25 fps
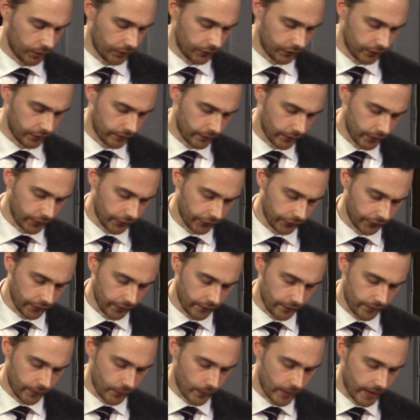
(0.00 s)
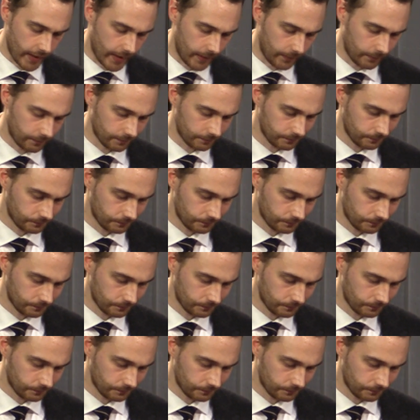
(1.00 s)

on to verse 3.